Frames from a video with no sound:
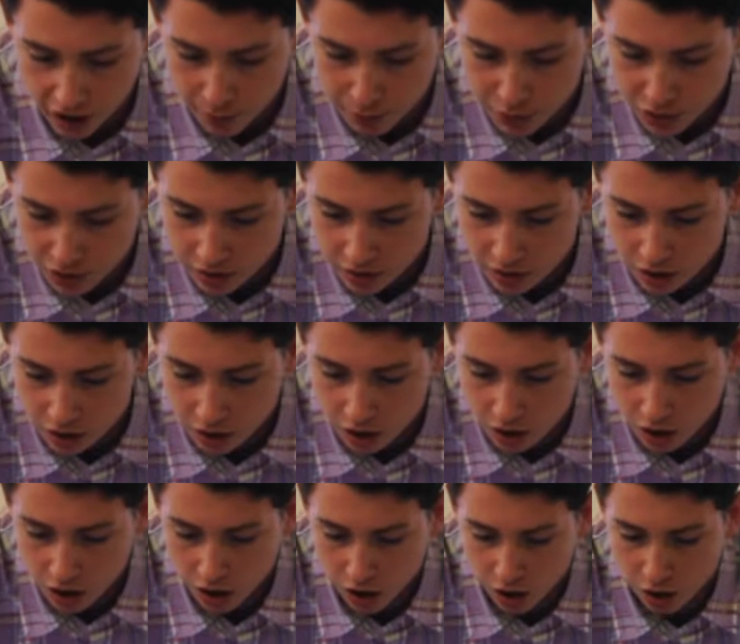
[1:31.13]
option.
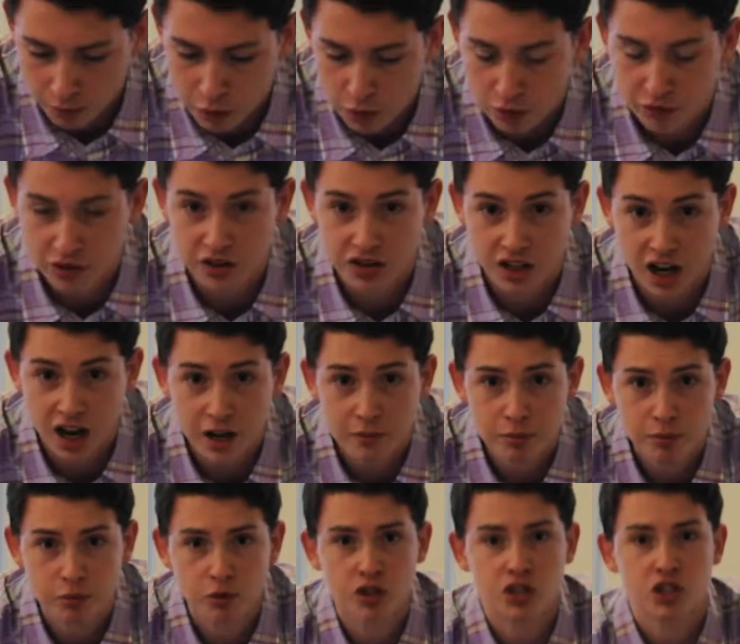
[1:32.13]
You have the
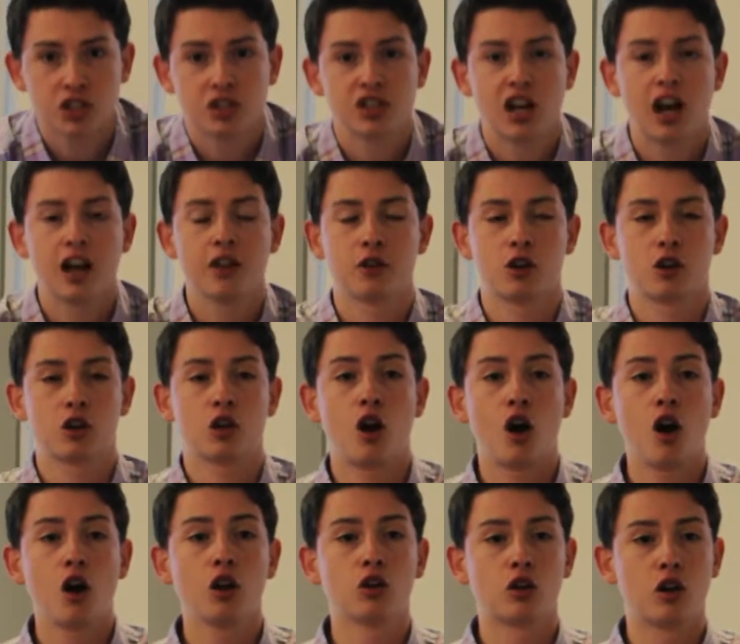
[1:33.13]
type, which is either a
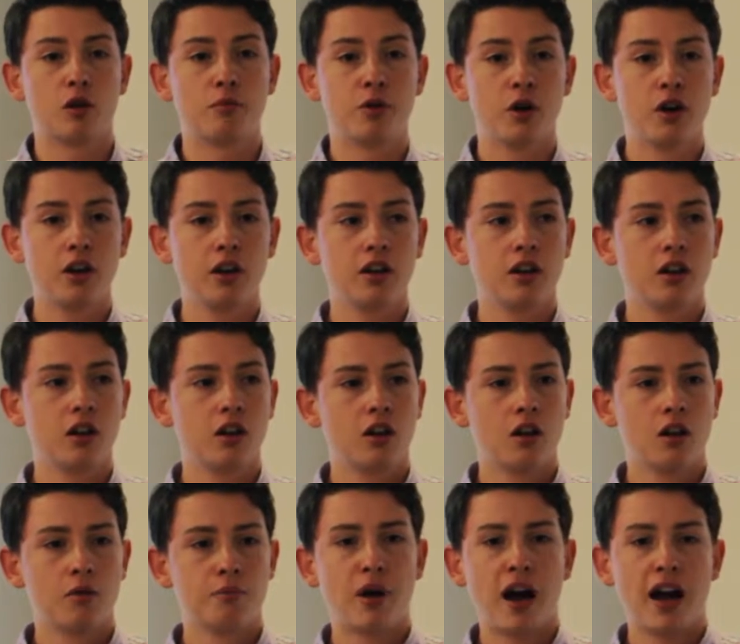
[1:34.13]
call or a put.
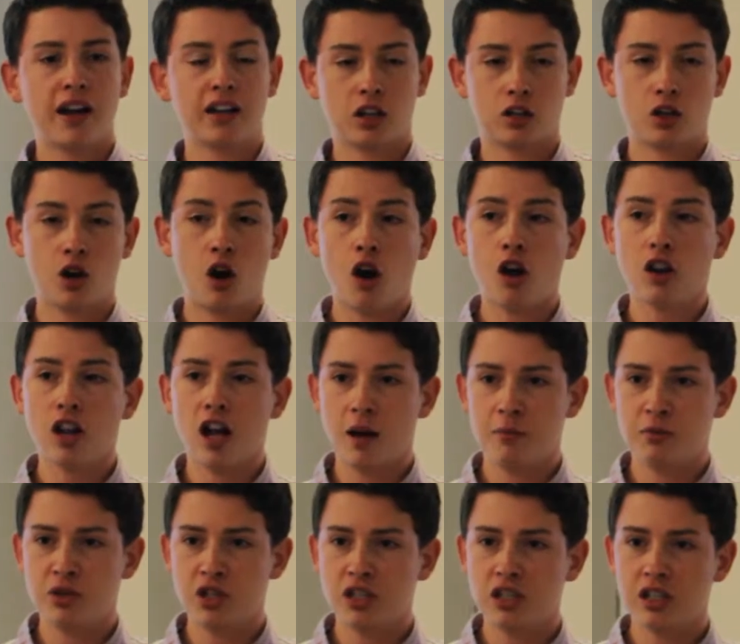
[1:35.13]
Buying a call
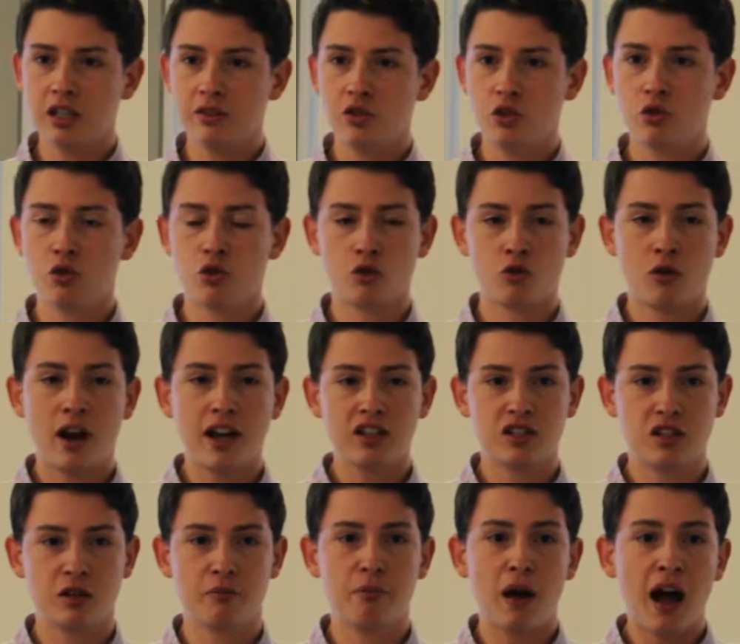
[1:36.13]
option gives you the
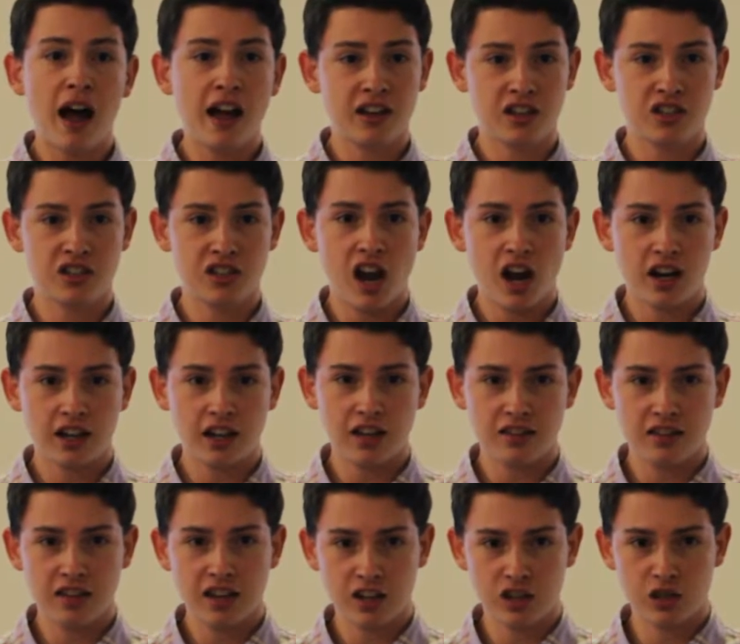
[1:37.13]
right to buy a stock
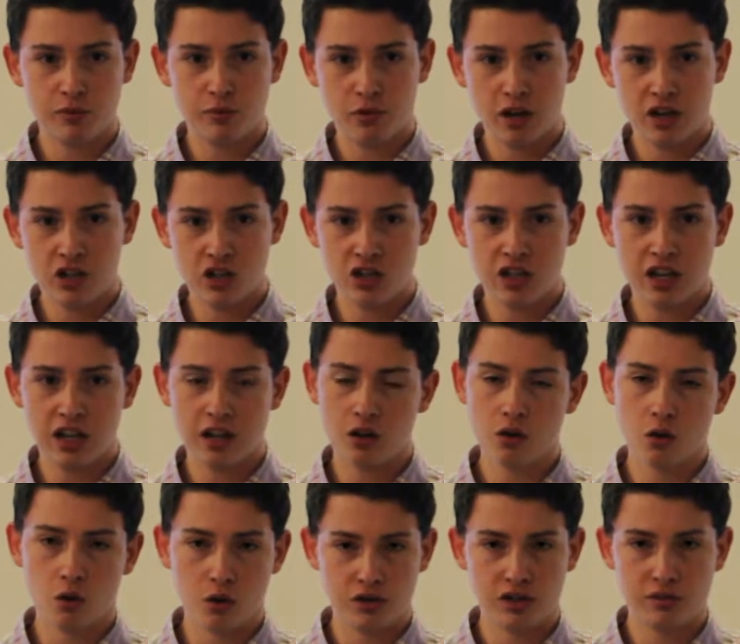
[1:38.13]
at the expiration date
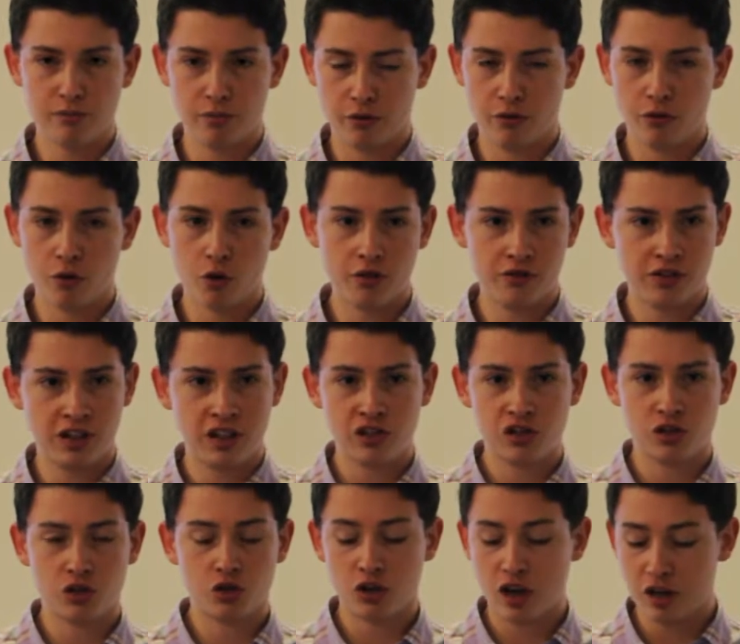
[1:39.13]
or before if it
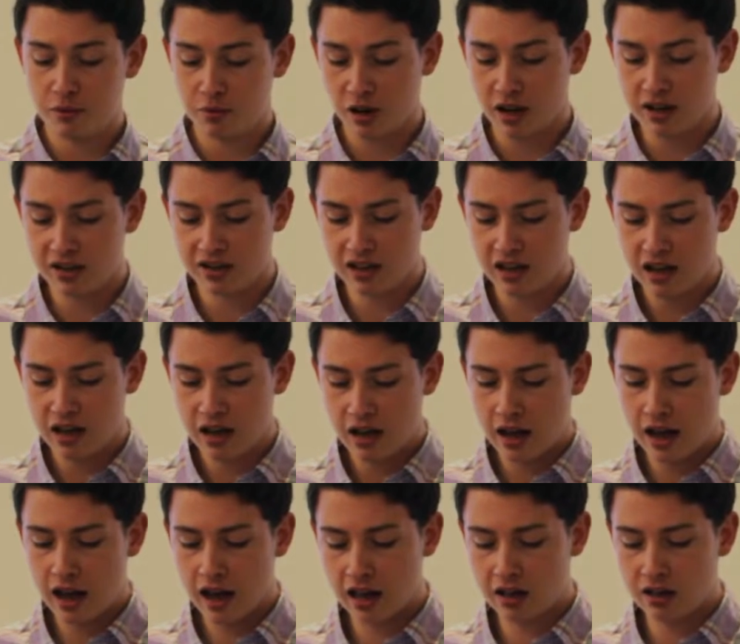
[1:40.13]
hits the strike price.
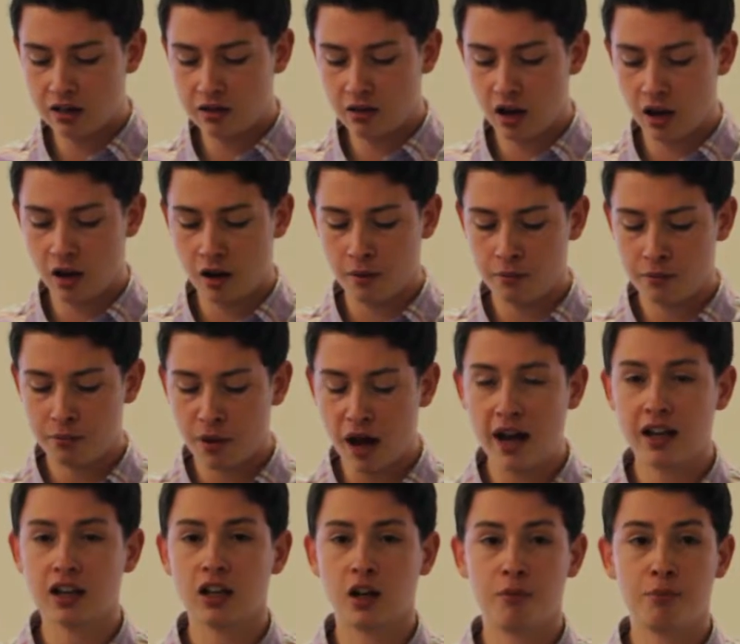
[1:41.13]
And
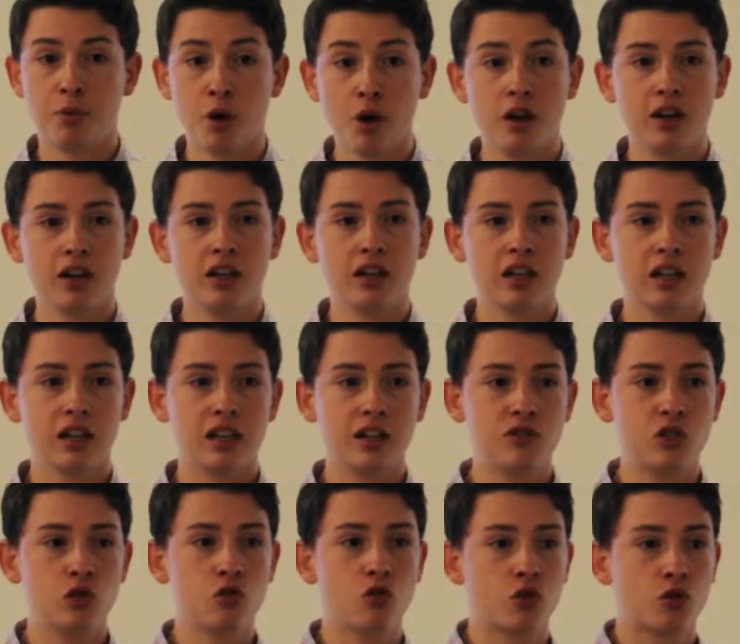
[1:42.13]
buying a put
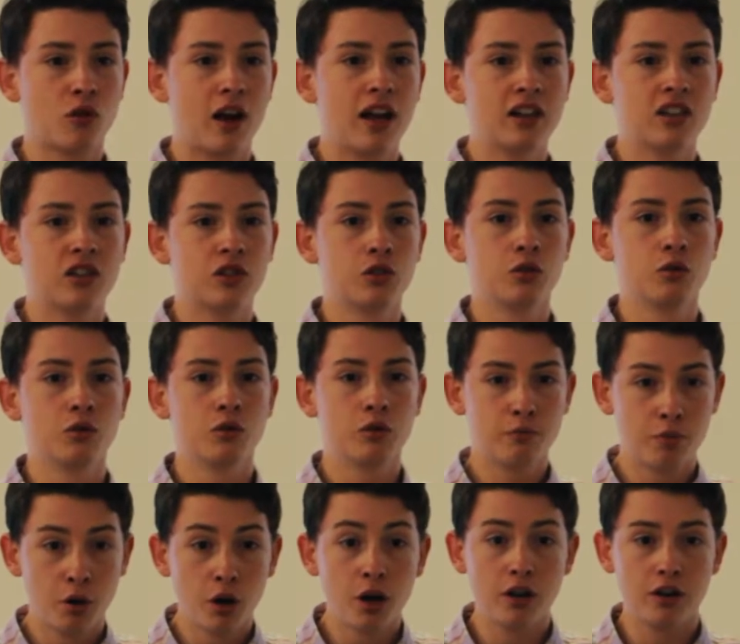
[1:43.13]
gives you the right to
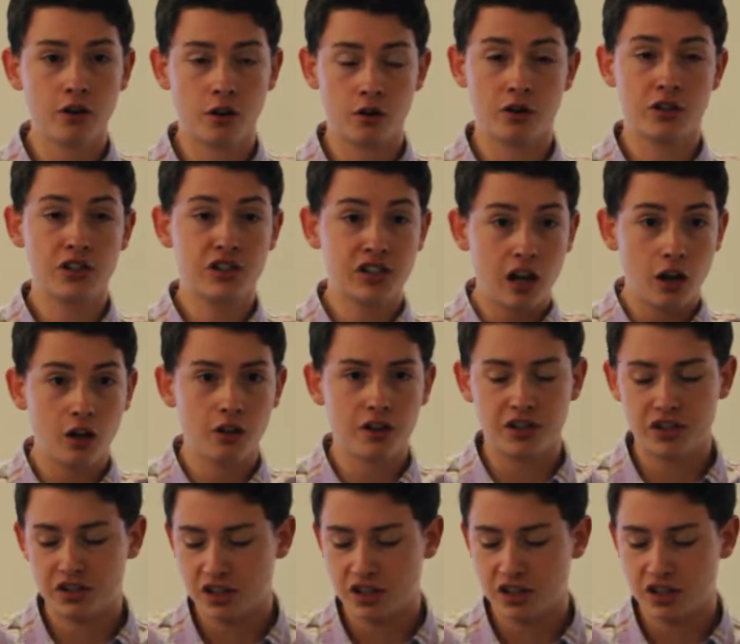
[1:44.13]
put or sell the